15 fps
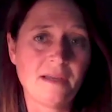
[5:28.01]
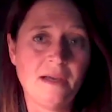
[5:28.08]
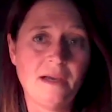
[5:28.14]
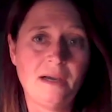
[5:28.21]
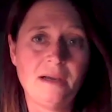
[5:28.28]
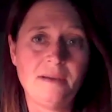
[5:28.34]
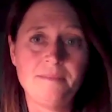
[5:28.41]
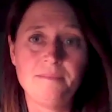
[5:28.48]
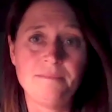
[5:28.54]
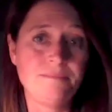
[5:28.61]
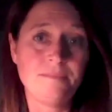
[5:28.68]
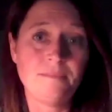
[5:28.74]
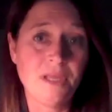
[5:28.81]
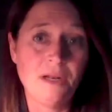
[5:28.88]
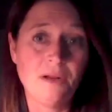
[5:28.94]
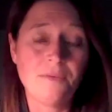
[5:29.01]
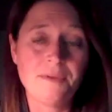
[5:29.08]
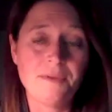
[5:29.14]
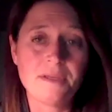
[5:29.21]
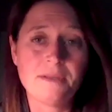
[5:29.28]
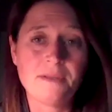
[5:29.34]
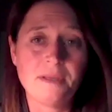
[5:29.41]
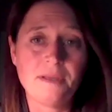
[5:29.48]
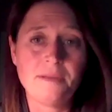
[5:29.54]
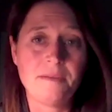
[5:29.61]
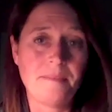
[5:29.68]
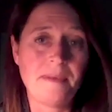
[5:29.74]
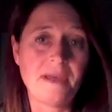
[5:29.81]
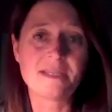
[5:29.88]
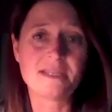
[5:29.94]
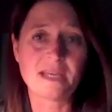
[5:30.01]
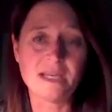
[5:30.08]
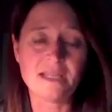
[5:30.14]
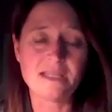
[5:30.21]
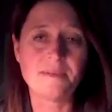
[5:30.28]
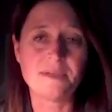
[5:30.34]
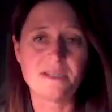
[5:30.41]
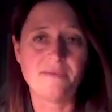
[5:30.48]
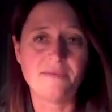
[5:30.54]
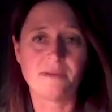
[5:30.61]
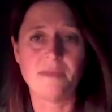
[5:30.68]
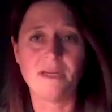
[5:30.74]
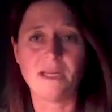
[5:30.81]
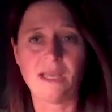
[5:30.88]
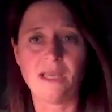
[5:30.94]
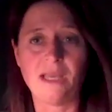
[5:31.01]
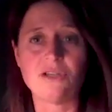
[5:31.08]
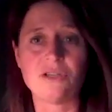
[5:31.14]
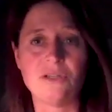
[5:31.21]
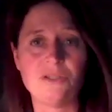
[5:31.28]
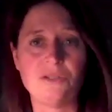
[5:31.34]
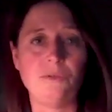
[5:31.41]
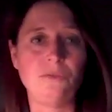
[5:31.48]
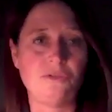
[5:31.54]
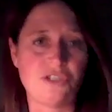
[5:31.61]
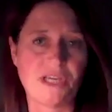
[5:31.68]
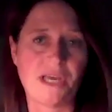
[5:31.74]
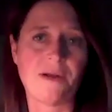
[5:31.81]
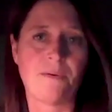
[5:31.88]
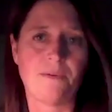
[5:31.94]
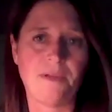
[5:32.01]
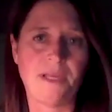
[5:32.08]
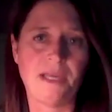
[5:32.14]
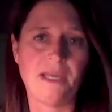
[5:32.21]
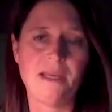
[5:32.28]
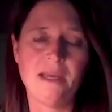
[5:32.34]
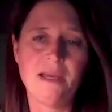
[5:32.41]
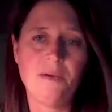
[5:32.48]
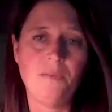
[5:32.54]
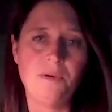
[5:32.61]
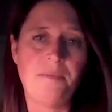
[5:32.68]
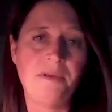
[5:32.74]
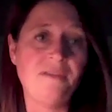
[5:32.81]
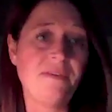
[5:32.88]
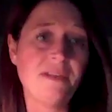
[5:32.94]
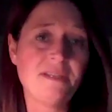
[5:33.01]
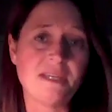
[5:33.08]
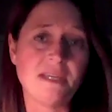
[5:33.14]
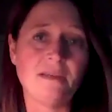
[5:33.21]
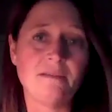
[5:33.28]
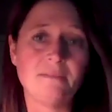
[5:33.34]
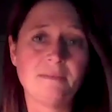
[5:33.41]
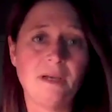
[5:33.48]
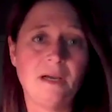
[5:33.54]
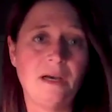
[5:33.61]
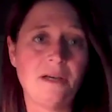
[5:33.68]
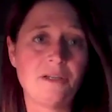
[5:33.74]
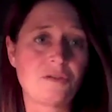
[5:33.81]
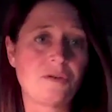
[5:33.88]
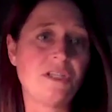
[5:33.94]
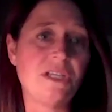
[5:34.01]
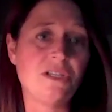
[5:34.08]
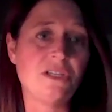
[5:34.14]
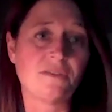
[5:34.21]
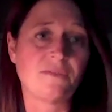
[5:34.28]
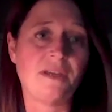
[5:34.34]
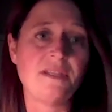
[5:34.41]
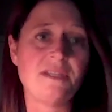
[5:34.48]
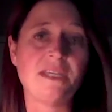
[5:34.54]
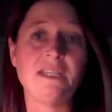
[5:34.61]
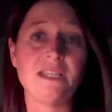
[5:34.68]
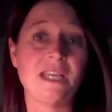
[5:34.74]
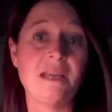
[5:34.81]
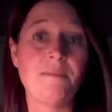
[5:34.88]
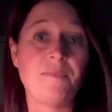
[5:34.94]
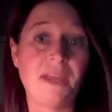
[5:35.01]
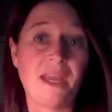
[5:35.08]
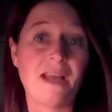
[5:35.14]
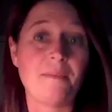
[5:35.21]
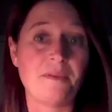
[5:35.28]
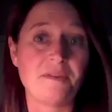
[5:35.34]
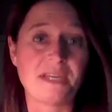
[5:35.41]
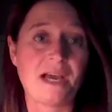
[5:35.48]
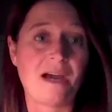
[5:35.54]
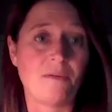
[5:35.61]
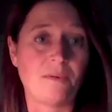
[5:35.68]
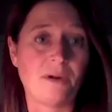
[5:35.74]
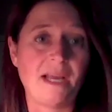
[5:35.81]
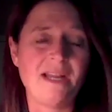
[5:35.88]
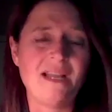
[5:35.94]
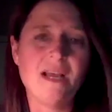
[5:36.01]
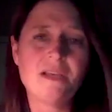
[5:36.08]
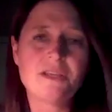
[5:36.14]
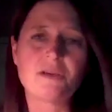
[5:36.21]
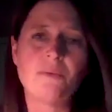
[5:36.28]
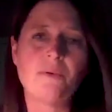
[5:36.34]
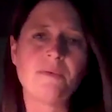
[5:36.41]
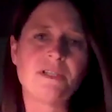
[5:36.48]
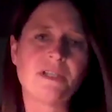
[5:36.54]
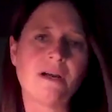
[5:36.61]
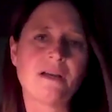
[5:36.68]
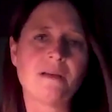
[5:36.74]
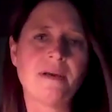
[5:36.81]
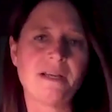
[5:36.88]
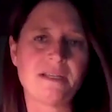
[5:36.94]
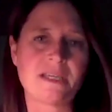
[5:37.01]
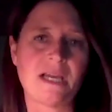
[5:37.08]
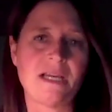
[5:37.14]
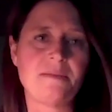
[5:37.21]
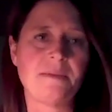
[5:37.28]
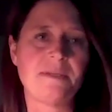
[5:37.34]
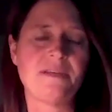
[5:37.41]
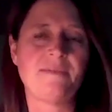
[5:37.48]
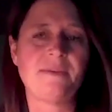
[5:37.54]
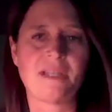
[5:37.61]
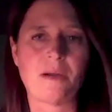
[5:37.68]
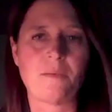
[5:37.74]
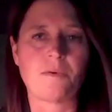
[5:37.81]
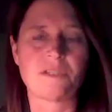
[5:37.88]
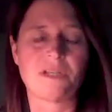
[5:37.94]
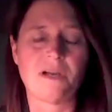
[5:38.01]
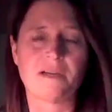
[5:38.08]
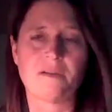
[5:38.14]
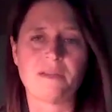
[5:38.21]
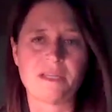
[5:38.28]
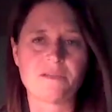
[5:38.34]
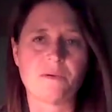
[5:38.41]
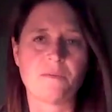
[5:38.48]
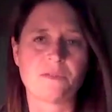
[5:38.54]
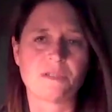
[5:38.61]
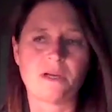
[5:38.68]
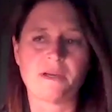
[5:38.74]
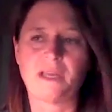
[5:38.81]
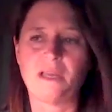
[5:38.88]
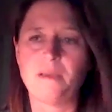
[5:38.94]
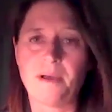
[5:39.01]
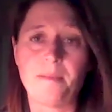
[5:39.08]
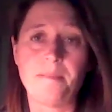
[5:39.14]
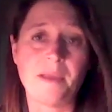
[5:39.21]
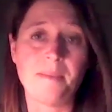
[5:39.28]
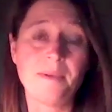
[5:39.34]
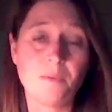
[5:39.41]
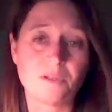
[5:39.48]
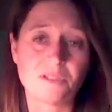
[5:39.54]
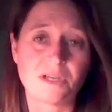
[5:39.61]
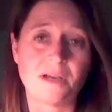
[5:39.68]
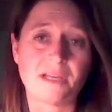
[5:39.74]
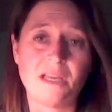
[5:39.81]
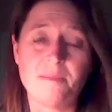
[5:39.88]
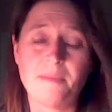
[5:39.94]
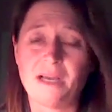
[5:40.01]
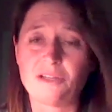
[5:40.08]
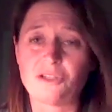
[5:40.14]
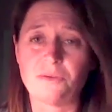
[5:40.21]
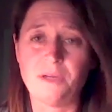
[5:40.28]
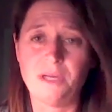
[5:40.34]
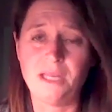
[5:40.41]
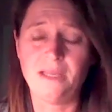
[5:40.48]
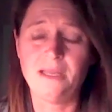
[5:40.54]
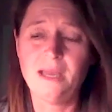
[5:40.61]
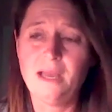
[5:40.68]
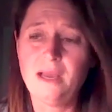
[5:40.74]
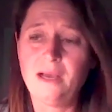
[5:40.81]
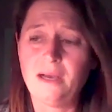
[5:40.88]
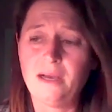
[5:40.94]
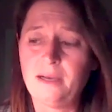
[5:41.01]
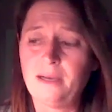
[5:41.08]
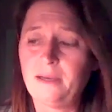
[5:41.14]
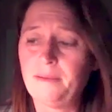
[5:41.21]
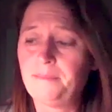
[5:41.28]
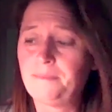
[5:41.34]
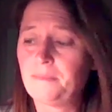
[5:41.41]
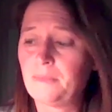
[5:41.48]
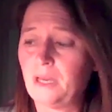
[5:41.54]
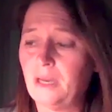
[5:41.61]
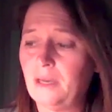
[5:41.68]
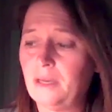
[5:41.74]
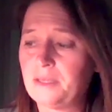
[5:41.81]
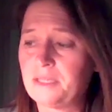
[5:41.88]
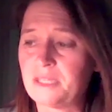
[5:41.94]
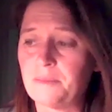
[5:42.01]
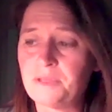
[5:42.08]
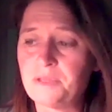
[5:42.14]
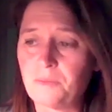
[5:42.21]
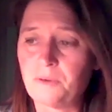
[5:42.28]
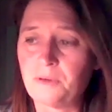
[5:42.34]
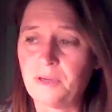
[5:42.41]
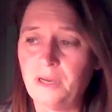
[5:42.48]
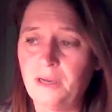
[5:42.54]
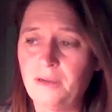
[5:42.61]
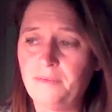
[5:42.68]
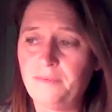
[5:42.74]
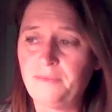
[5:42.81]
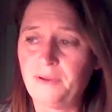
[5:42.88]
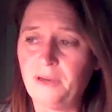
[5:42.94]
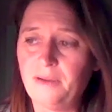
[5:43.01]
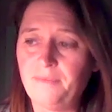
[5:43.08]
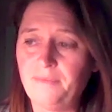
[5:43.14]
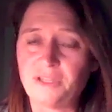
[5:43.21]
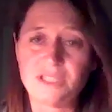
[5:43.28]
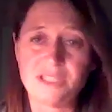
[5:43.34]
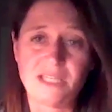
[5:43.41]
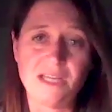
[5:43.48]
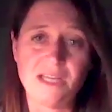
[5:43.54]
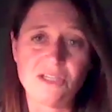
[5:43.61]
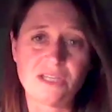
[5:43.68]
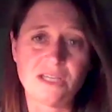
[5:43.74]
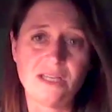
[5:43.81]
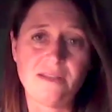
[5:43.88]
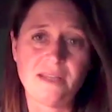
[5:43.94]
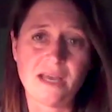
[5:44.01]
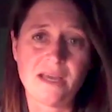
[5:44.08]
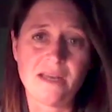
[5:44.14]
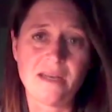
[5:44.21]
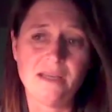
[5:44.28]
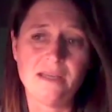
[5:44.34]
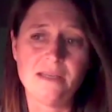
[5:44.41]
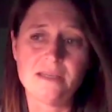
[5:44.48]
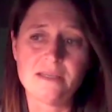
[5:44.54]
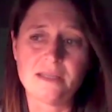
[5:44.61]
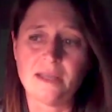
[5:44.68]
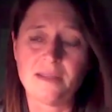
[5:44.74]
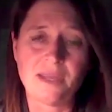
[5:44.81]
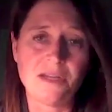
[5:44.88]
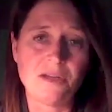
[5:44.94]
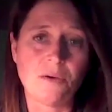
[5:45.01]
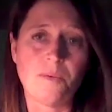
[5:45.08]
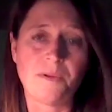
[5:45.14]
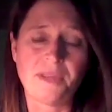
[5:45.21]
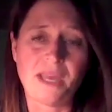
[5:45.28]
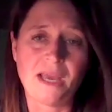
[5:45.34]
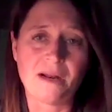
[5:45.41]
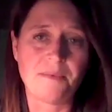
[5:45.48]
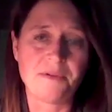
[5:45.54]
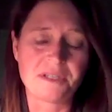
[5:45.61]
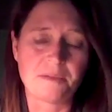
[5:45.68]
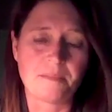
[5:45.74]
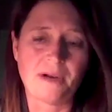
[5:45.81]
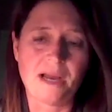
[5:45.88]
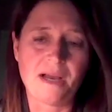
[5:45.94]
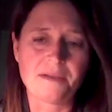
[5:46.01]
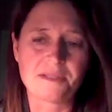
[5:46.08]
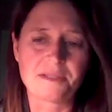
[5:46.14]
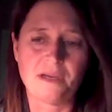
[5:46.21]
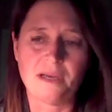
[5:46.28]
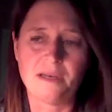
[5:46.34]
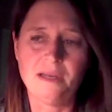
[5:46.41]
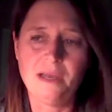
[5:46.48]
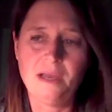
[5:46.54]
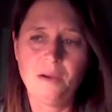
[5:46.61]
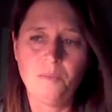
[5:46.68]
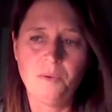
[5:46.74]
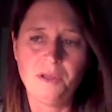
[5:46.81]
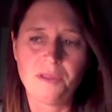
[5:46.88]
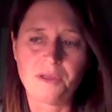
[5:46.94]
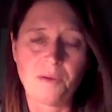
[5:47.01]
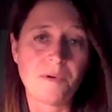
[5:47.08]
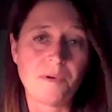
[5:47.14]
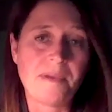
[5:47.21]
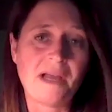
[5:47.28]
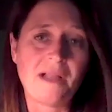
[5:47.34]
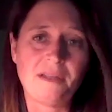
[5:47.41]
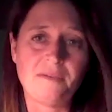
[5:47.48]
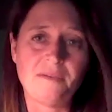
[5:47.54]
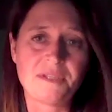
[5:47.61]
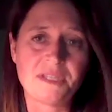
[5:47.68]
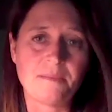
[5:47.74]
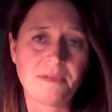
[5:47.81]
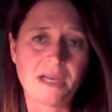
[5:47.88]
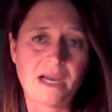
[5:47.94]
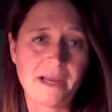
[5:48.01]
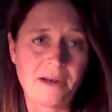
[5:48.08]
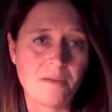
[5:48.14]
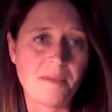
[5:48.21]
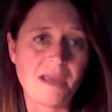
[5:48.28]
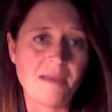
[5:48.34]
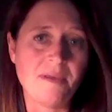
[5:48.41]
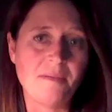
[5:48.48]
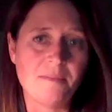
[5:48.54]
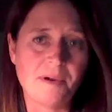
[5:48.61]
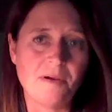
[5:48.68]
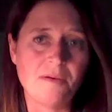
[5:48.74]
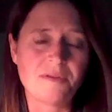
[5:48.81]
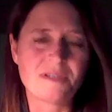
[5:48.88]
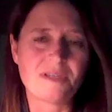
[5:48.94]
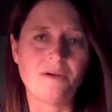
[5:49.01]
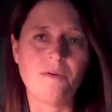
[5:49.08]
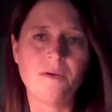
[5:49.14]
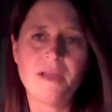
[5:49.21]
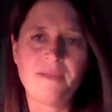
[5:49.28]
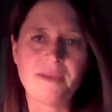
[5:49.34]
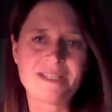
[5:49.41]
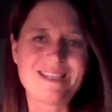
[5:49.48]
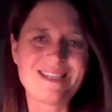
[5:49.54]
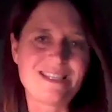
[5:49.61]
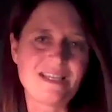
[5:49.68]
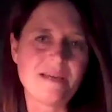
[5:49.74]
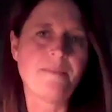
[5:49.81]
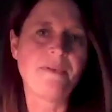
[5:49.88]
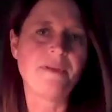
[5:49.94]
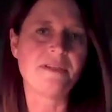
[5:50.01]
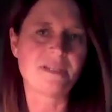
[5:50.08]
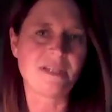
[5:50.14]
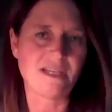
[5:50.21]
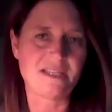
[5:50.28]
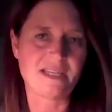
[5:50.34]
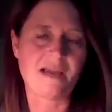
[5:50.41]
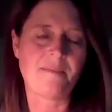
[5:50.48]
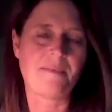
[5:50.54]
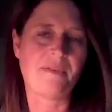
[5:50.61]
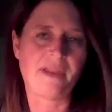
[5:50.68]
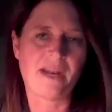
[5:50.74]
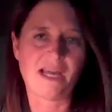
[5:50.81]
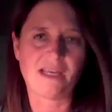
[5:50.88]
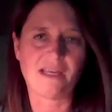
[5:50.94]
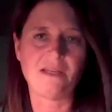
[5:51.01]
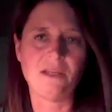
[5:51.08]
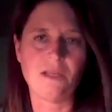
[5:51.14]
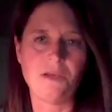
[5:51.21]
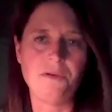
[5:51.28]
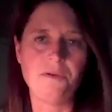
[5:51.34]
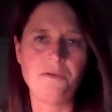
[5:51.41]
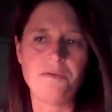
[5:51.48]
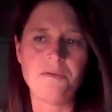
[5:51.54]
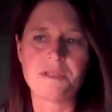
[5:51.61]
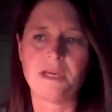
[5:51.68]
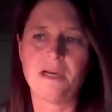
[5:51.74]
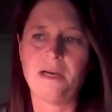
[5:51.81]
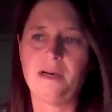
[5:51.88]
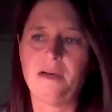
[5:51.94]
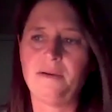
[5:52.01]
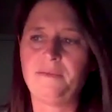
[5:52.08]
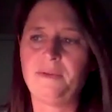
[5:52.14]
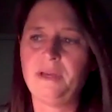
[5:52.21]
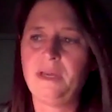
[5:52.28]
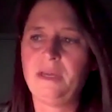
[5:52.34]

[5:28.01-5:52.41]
The best site-specific mitigation tool generally would be fencing, strategic fencing to keep the animals out, right? So when we talk about site-specific, that's what we're talking about. Maybe we're talking about treating some sort of vegetation that they don't want the animals to browse on with a repellent of some kind, or maybe both. So that's the simplest example that I can use of